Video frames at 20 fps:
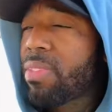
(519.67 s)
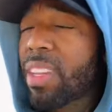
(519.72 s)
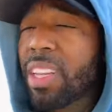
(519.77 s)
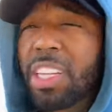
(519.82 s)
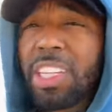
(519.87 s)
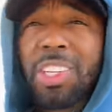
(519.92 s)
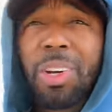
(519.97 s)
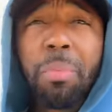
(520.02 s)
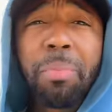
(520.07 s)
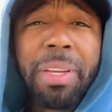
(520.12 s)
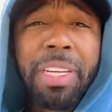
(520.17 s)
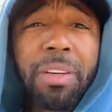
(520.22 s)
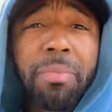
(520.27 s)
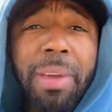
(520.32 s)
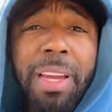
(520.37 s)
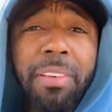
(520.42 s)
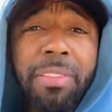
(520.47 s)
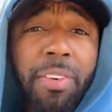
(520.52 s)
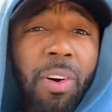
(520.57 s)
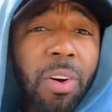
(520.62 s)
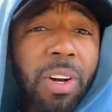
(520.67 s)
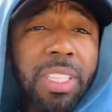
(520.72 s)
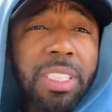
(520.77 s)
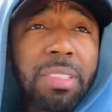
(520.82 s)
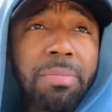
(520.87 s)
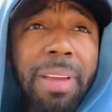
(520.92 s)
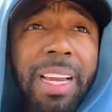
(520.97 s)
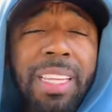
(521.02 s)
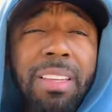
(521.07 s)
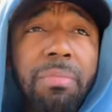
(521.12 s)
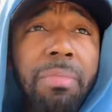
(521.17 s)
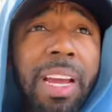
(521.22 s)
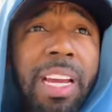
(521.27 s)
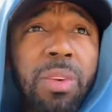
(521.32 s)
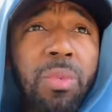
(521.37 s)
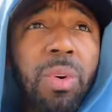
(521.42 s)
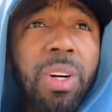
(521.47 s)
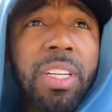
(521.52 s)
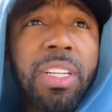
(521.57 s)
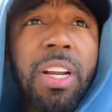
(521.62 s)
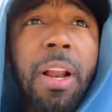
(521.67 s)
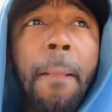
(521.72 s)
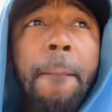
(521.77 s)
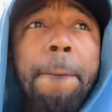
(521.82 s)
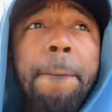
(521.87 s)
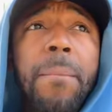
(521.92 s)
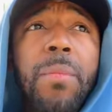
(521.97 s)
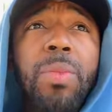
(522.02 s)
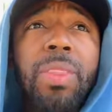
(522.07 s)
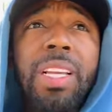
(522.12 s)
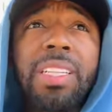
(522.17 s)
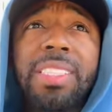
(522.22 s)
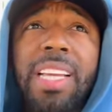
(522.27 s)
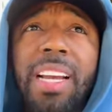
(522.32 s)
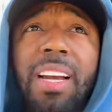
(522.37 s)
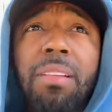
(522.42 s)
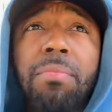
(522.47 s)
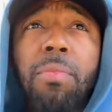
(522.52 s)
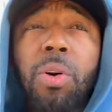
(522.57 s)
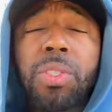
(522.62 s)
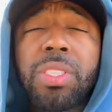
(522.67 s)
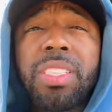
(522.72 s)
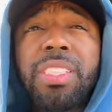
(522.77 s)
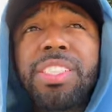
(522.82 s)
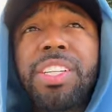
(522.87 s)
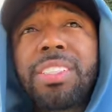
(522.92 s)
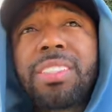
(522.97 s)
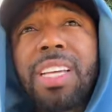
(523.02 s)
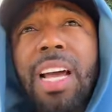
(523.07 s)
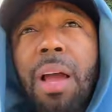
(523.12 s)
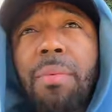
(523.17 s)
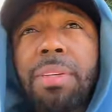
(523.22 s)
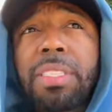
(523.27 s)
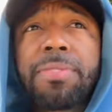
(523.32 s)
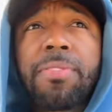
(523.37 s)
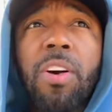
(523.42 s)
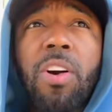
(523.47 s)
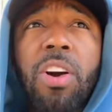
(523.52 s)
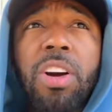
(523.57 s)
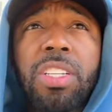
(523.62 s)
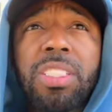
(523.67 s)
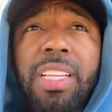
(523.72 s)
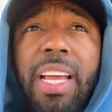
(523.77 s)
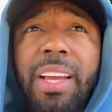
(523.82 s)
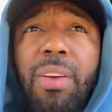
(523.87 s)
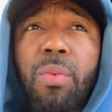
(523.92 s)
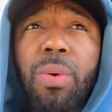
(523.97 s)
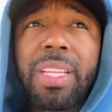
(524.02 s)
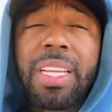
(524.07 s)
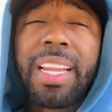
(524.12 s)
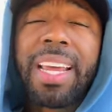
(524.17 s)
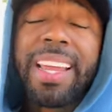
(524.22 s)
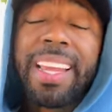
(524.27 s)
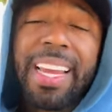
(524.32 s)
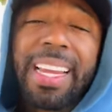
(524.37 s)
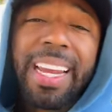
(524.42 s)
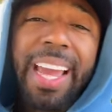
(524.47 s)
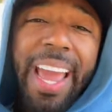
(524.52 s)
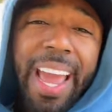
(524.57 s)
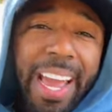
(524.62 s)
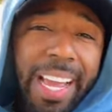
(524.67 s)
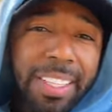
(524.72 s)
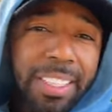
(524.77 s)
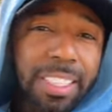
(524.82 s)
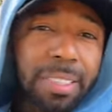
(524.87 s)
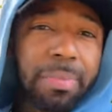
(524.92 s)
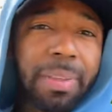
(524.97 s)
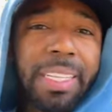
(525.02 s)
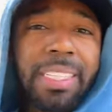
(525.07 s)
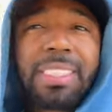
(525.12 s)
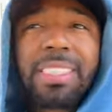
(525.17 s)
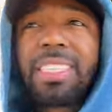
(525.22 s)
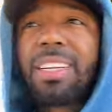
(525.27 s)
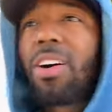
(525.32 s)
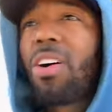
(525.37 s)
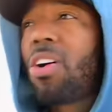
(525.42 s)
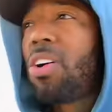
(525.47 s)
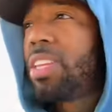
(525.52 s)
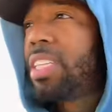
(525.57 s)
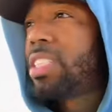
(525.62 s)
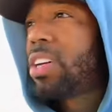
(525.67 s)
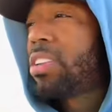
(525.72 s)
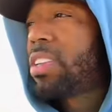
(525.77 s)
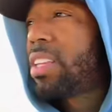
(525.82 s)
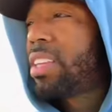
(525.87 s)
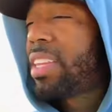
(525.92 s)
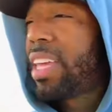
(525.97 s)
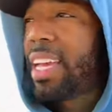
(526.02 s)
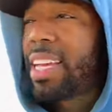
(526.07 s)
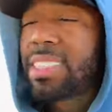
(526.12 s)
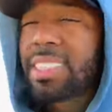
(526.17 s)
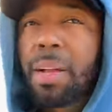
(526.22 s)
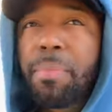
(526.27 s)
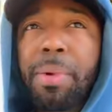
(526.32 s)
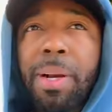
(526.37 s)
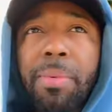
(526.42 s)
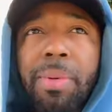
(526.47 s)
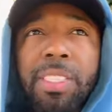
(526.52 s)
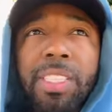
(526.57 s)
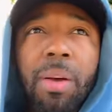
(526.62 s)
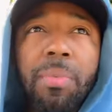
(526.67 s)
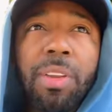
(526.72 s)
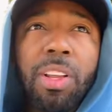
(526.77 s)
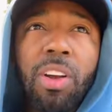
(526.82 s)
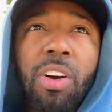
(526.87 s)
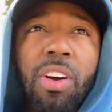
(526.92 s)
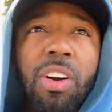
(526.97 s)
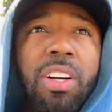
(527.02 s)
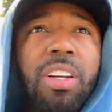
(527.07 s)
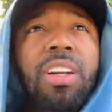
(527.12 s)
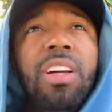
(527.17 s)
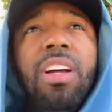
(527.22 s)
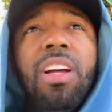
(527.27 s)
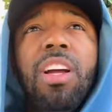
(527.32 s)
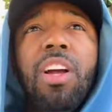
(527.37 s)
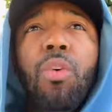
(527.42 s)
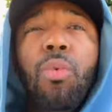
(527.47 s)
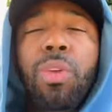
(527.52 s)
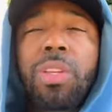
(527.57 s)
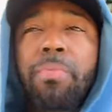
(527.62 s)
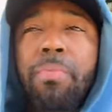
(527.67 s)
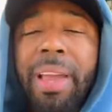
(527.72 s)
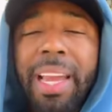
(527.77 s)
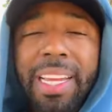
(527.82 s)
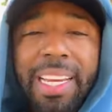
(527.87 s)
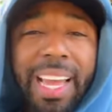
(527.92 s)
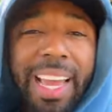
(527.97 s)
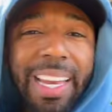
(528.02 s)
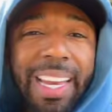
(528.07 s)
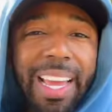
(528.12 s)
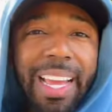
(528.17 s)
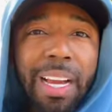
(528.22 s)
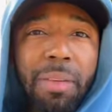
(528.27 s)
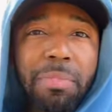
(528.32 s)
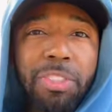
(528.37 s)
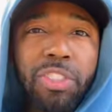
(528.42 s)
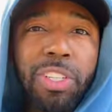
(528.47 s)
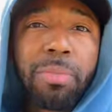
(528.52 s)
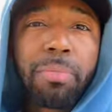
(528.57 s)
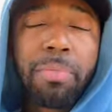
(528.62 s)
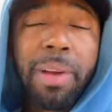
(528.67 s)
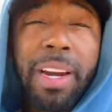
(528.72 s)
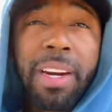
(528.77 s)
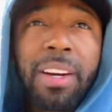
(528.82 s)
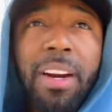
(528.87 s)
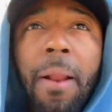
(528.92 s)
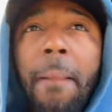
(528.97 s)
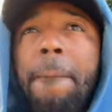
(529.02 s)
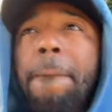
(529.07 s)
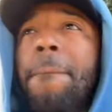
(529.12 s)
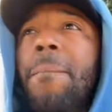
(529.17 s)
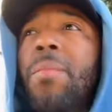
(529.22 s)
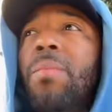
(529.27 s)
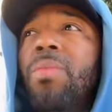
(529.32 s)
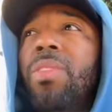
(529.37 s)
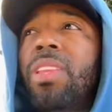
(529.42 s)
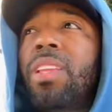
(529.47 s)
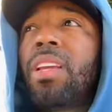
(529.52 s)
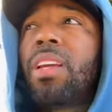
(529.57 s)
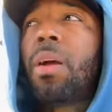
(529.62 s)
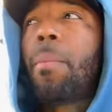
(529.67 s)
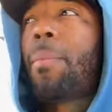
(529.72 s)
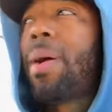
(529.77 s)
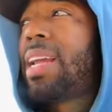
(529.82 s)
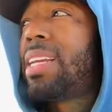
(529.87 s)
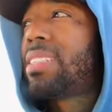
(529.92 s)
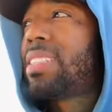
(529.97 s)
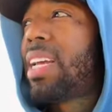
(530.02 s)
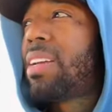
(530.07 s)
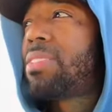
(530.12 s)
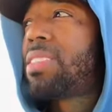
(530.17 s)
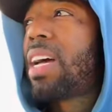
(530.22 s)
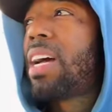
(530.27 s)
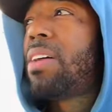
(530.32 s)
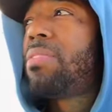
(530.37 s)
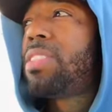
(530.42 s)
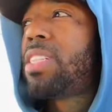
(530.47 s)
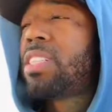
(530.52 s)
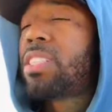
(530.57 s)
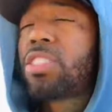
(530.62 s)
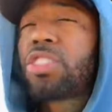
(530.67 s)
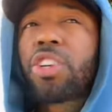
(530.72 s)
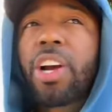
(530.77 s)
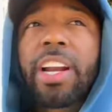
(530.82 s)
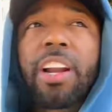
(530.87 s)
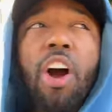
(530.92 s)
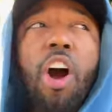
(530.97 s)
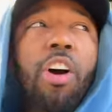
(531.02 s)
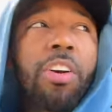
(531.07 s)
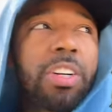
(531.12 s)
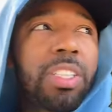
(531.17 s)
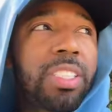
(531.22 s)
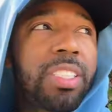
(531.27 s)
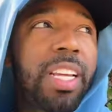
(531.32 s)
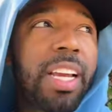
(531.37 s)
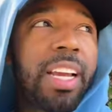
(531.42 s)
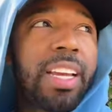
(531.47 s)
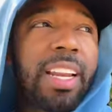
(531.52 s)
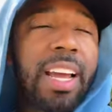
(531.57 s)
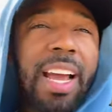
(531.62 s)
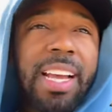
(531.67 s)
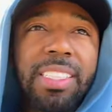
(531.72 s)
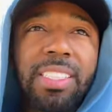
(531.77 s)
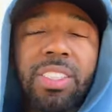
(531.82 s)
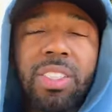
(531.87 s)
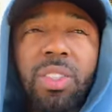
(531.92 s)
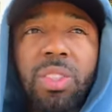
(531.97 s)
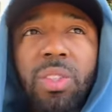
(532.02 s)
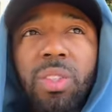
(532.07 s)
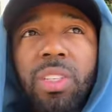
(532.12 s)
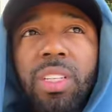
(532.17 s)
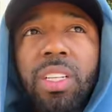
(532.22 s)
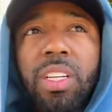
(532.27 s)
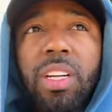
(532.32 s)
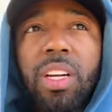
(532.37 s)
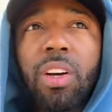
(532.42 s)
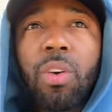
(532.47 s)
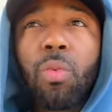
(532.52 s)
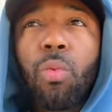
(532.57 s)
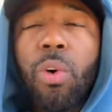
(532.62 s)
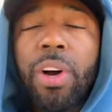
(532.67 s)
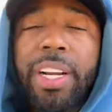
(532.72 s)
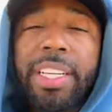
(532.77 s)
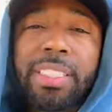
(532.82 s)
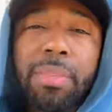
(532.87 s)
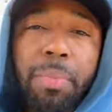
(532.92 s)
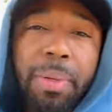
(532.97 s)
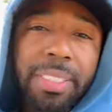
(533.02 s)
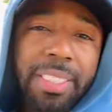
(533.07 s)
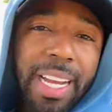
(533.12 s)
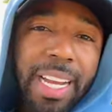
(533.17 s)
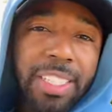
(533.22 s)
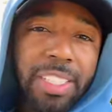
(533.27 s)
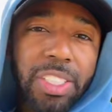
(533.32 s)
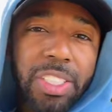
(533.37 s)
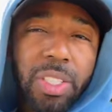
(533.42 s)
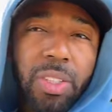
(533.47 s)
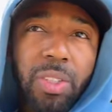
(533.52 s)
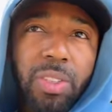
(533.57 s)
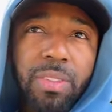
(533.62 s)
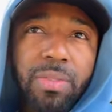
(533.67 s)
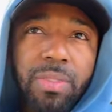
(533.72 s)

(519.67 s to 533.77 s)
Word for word: you know, be your main focus. Make the main one take up most of your time as far as like with en- enhancements and all these other things that pretty much come along with making an income stream better. But at the same time, just try to understand as to what is the potential